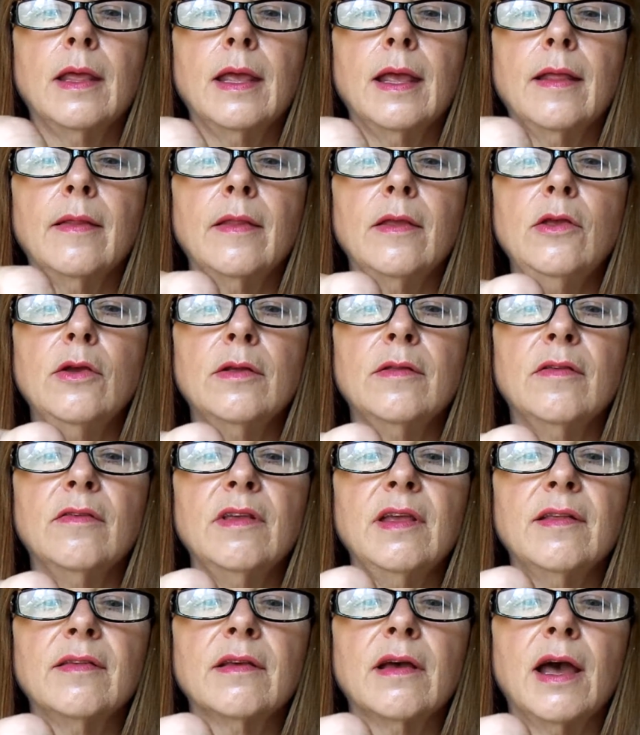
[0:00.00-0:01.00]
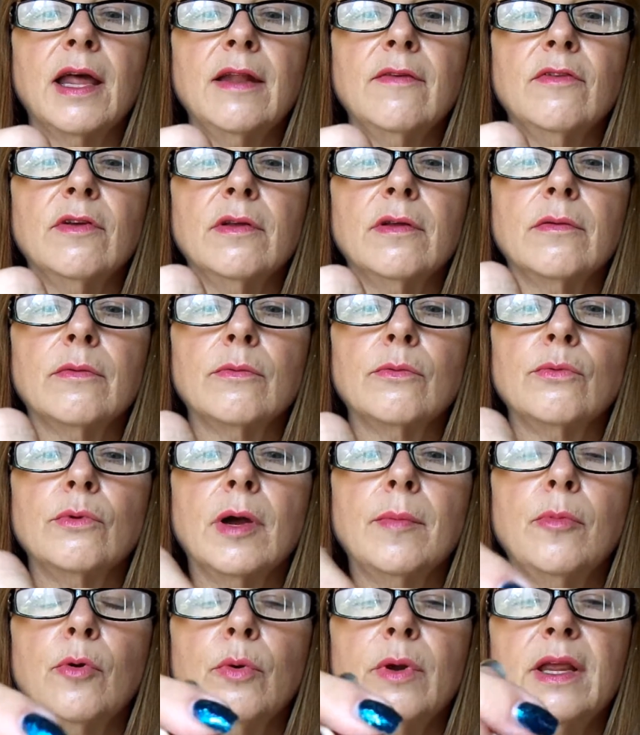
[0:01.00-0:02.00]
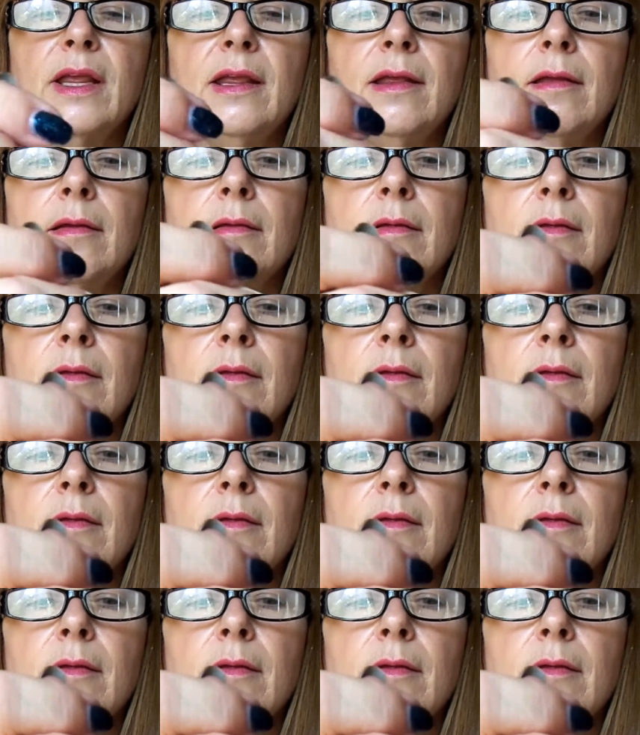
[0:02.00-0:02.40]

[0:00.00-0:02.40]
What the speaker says: then you can see it's kind of a rubbery